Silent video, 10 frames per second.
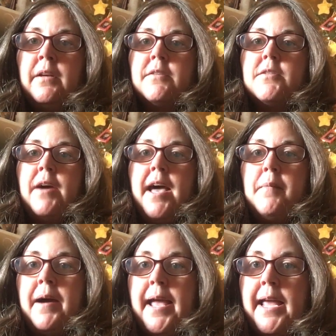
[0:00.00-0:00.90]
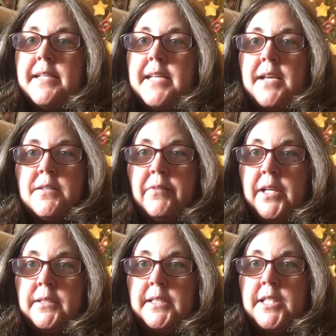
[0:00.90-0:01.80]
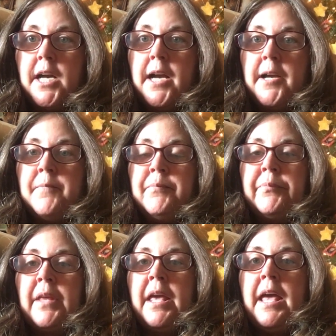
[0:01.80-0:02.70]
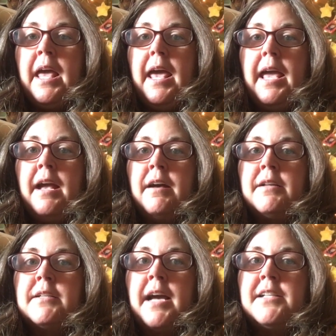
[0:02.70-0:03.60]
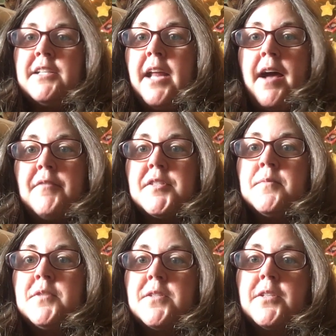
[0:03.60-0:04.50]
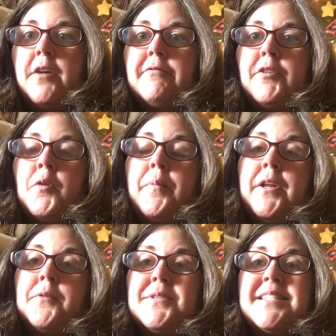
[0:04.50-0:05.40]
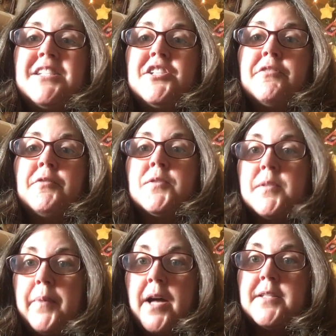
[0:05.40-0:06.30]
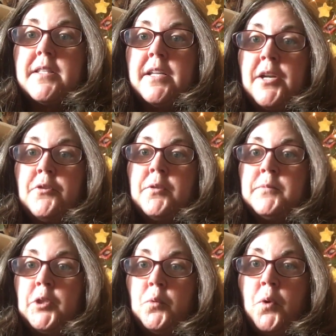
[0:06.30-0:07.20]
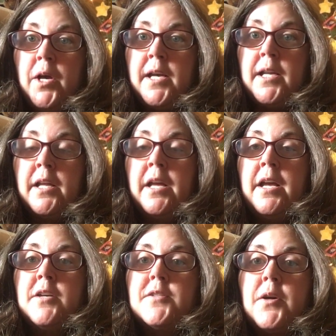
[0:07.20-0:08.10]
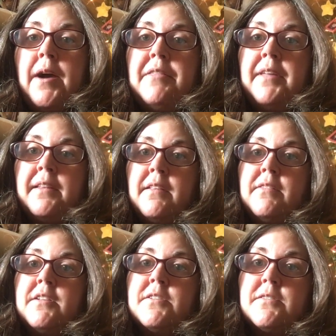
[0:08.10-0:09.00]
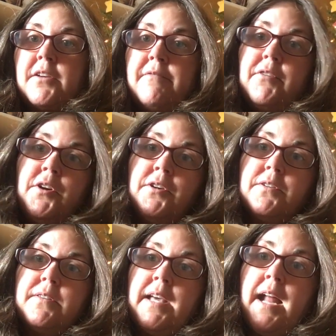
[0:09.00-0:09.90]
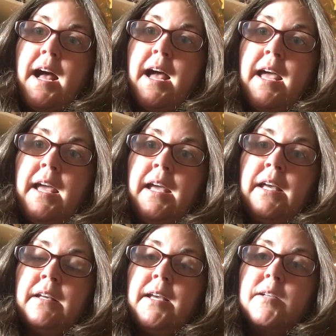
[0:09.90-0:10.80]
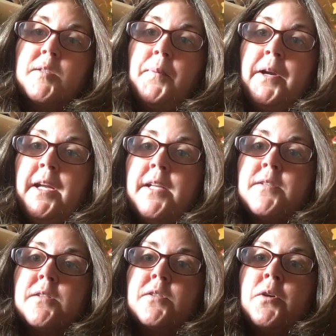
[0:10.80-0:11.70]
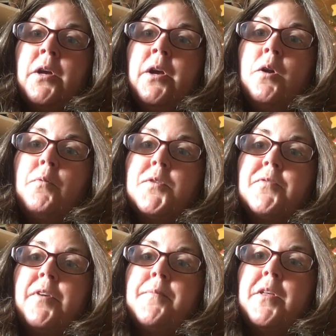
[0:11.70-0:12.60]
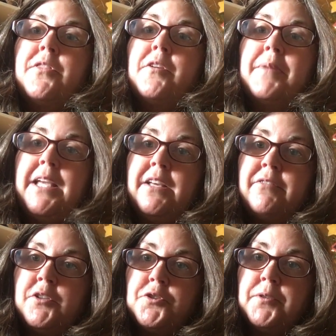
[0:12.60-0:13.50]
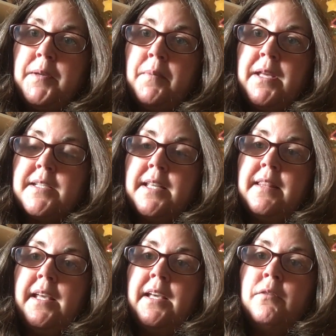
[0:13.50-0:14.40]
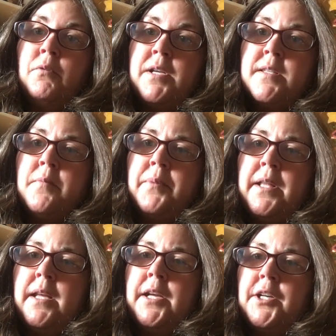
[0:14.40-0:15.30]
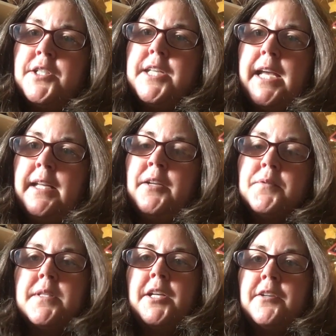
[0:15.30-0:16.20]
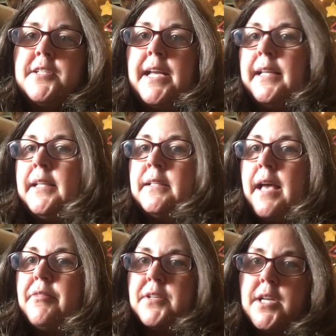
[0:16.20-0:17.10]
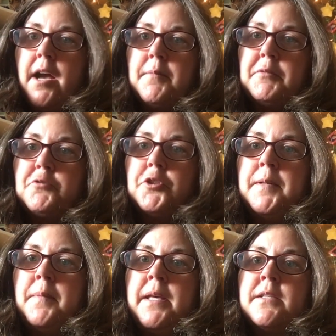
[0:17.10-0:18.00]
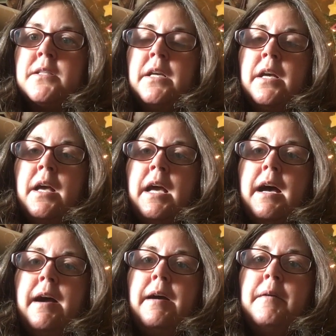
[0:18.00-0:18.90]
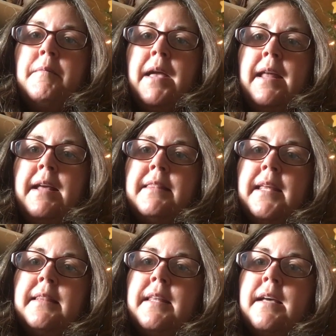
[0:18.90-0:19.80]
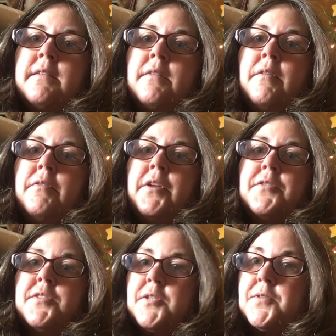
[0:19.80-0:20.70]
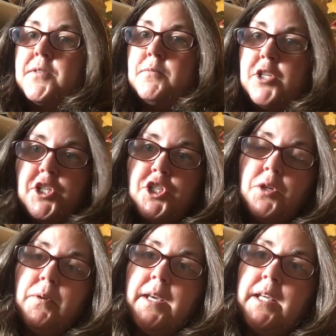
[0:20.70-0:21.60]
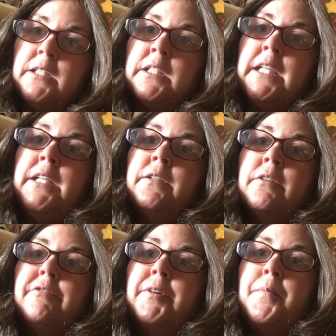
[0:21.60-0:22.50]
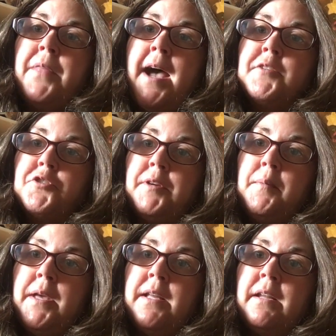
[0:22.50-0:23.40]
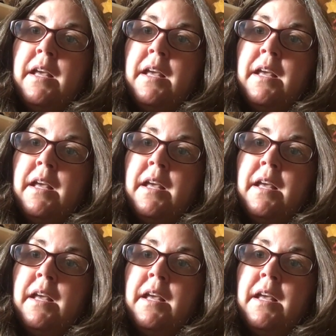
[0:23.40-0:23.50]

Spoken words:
So I had about 8 days of healing time. And I did have some discomfort, but it was in different spots than I normally would. So I think that the discomfort that I experienced was from the ThermiVa treatment. I think it was a bit irritating. It was irritating at the time of treatment. And I think that there's still some tissue healing from that treatment.